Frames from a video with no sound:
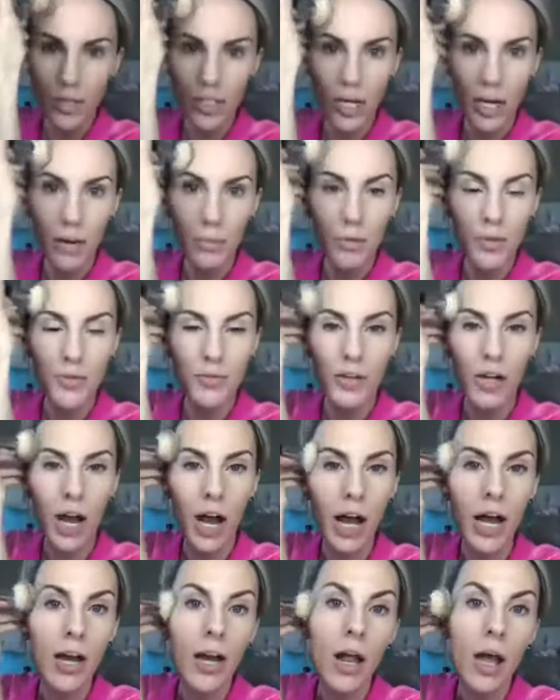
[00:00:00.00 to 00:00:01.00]
I almost
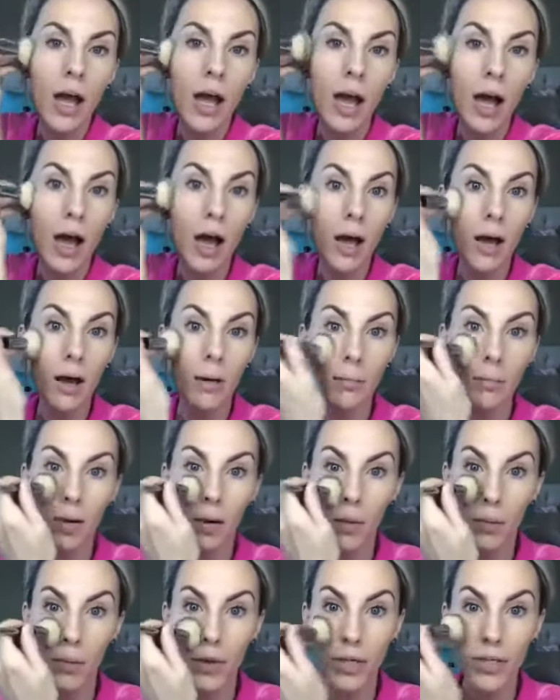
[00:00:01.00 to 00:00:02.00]
forgot,
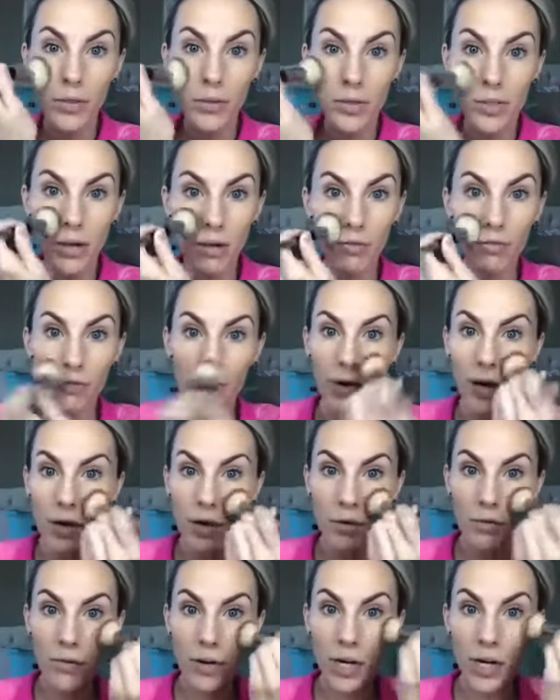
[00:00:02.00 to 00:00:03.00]
we are doing something fun
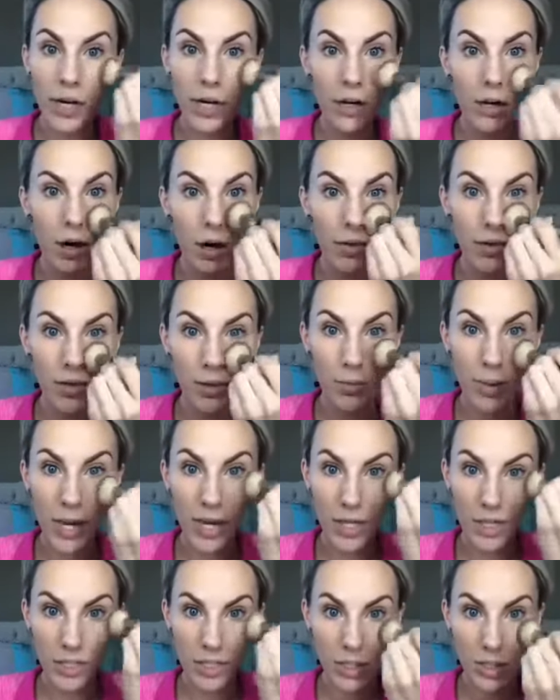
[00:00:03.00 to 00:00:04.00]
over here on this
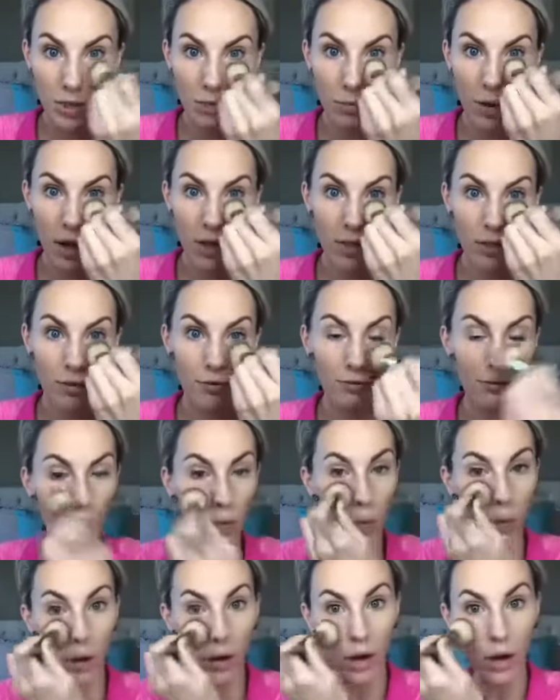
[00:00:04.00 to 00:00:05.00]
page this month.
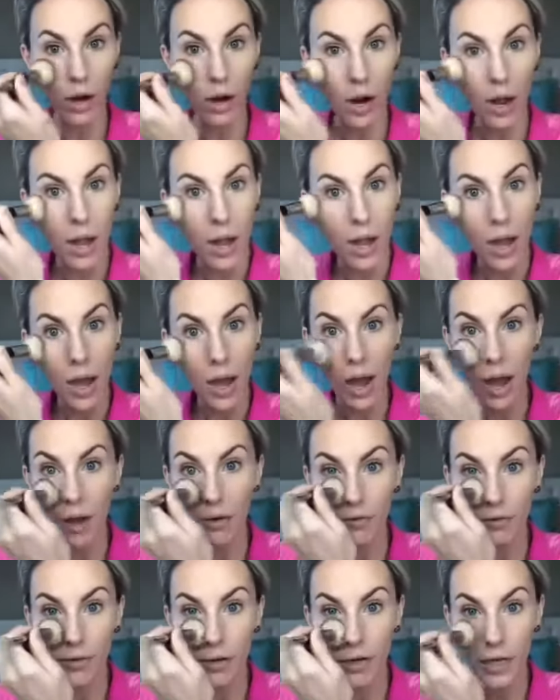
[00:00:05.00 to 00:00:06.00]
For
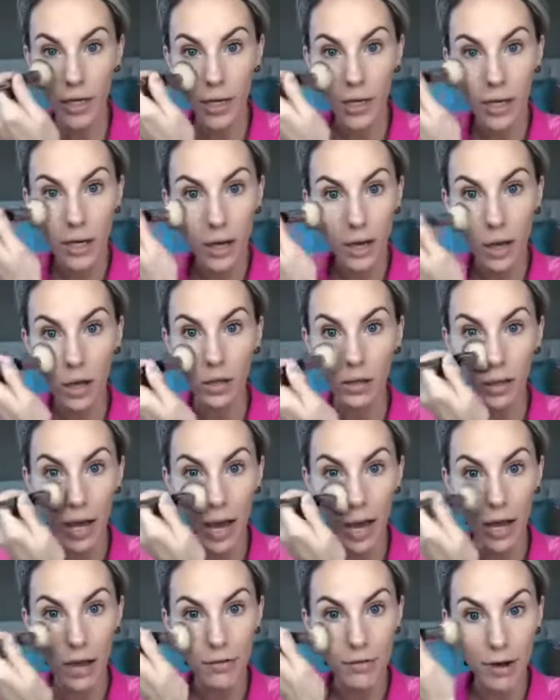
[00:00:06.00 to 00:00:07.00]
every
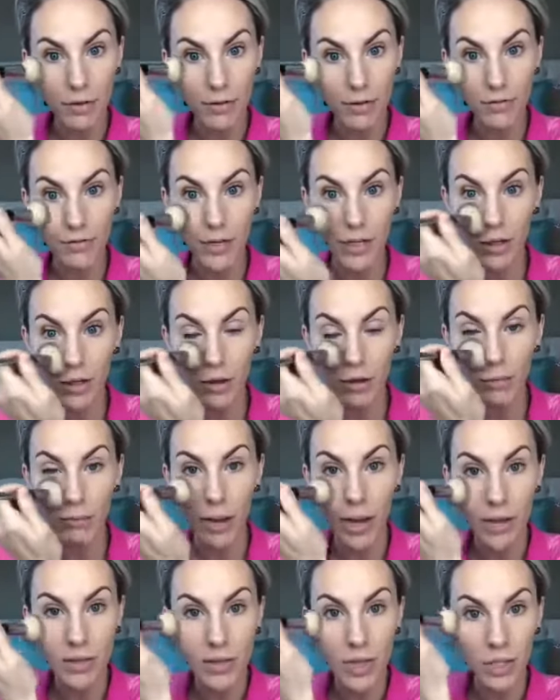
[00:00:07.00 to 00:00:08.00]
video of
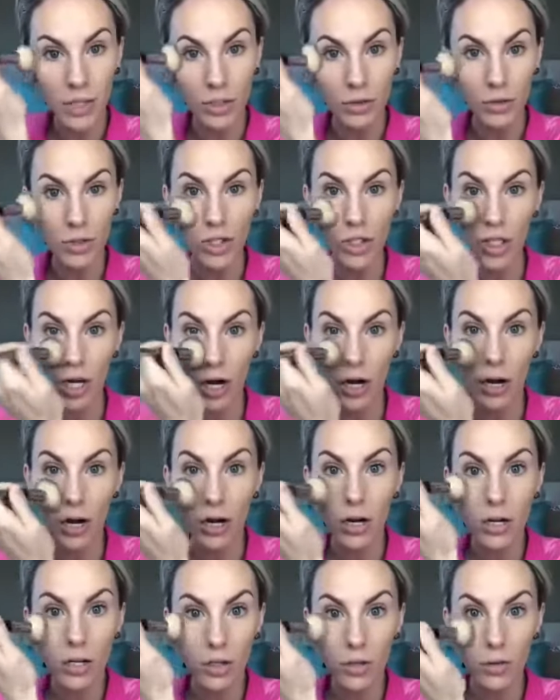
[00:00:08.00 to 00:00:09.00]
mine that you
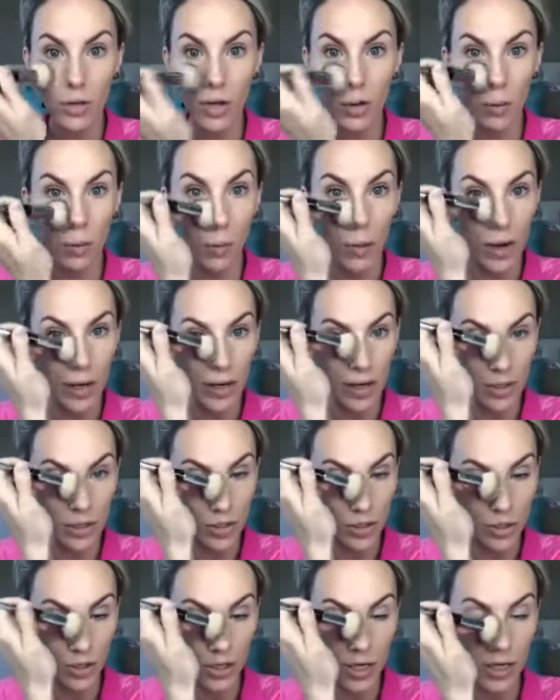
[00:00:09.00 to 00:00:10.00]
share, you get 1
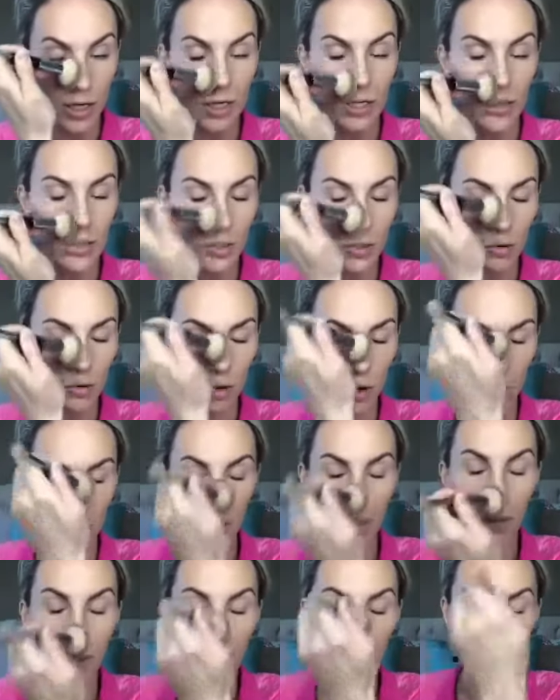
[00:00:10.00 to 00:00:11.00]
entry into our
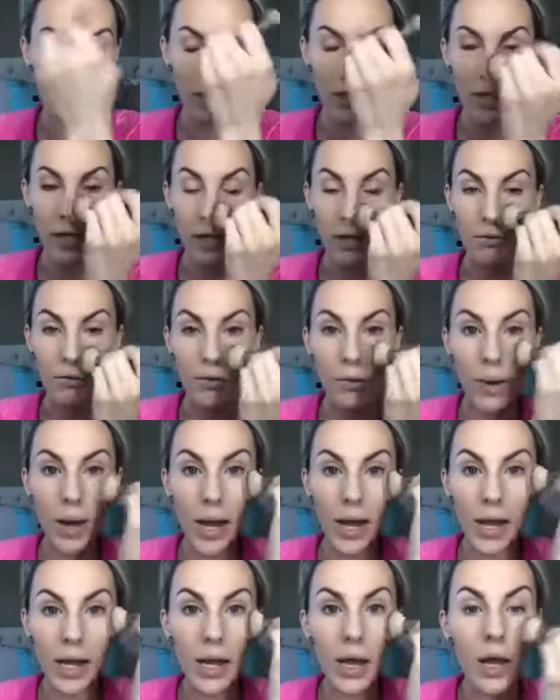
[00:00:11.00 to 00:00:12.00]
monthly
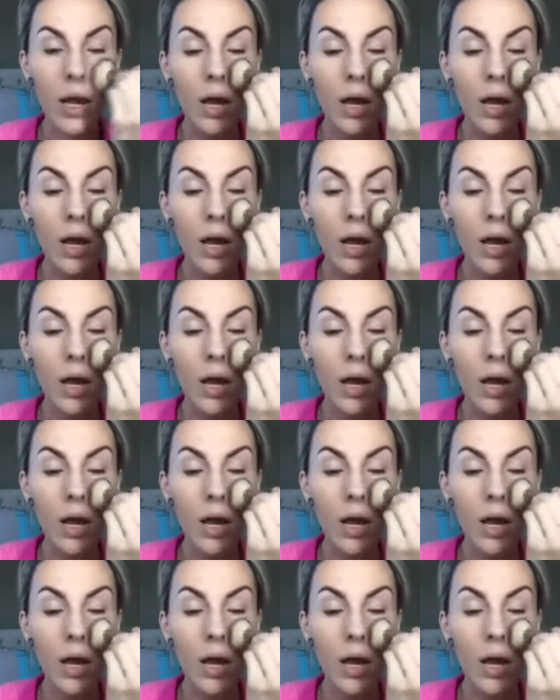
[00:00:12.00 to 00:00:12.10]
giveaway.